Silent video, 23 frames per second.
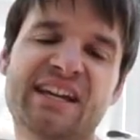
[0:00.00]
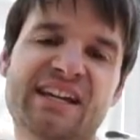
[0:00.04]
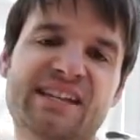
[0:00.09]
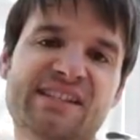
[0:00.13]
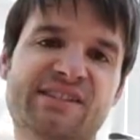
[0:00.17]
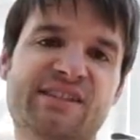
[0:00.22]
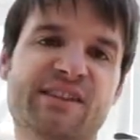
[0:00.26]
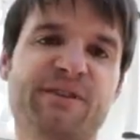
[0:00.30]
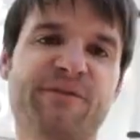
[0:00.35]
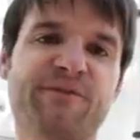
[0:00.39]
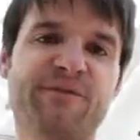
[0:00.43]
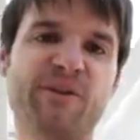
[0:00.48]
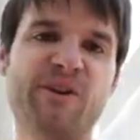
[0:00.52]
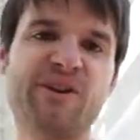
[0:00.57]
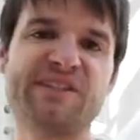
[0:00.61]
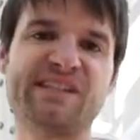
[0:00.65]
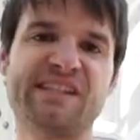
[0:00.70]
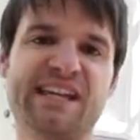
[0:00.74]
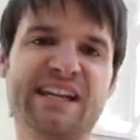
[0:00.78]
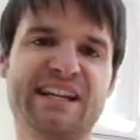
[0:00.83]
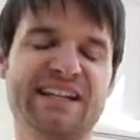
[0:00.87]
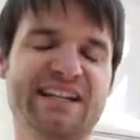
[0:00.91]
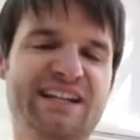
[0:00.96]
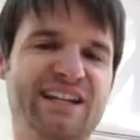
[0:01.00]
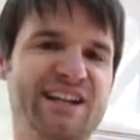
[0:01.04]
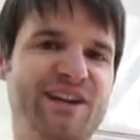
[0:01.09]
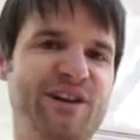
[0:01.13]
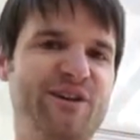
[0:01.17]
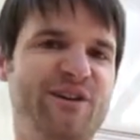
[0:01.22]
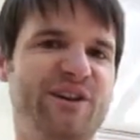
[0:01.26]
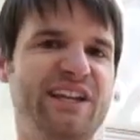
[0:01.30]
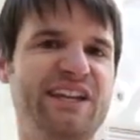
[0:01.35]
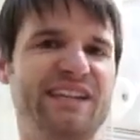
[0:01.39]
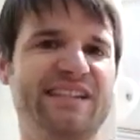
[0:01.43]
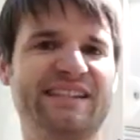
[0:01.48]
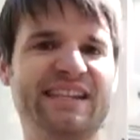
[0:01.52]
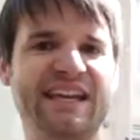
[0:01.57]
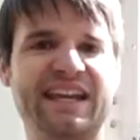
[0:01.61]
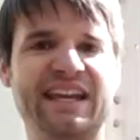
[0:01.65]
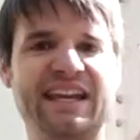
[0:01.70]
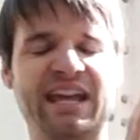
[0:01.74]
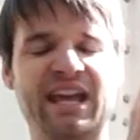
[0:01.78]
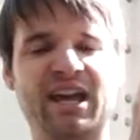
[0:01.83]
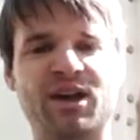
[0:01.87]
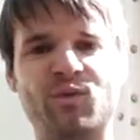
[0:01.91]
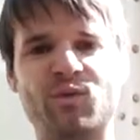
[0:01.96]
So the first thing to note is that
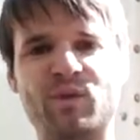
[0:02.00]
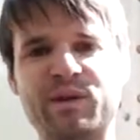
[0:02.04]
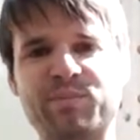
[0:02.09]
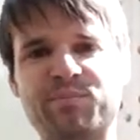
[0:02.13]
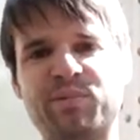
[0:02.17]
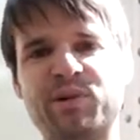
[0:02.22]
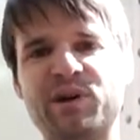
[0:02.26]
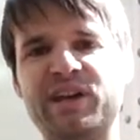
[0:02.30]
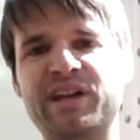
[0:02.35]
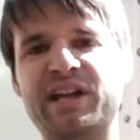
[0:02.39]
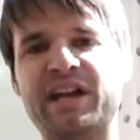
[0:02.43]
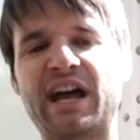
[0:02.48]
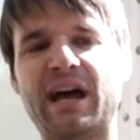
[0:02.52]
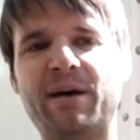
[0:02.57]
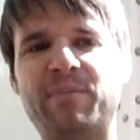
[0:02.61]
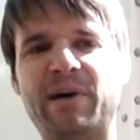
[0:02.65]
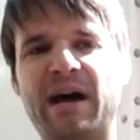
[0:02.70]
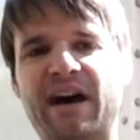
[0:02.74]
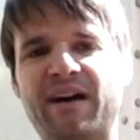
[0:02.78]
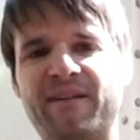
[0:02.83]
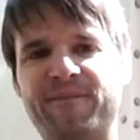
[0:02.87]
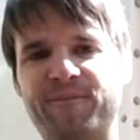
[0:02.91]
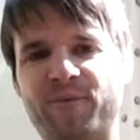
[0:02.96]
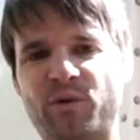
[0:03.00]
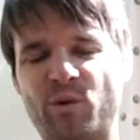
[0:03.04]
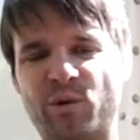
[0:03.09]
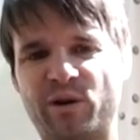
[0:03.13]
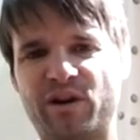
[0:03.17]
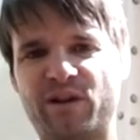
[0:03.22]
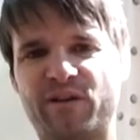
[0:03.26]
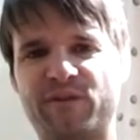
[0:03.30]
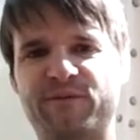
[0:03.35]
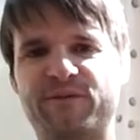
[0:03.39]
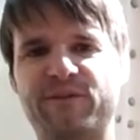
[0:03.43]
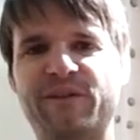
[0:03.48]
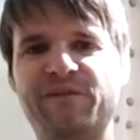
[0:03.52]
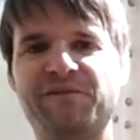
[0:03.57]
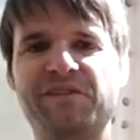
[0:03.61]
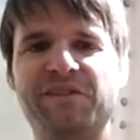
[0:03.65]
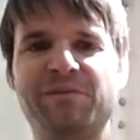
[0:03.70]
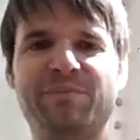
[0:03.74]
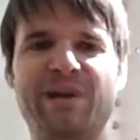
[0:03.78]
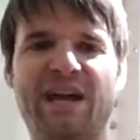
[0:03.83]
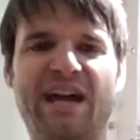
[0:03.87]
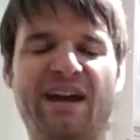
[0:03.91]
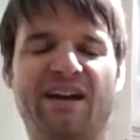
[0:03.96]
we put about
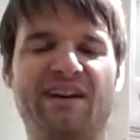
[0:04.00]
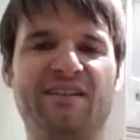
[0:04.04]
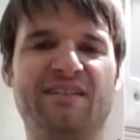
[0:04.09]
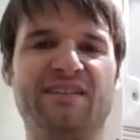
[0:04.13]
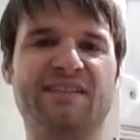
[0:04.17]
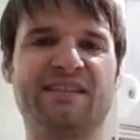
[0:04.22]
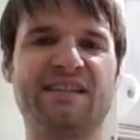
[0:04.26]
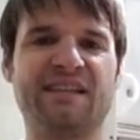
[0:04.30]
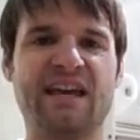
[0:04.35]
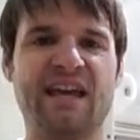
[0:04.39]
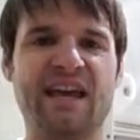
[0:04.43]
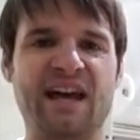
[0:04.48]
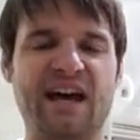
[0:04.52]
450 pounds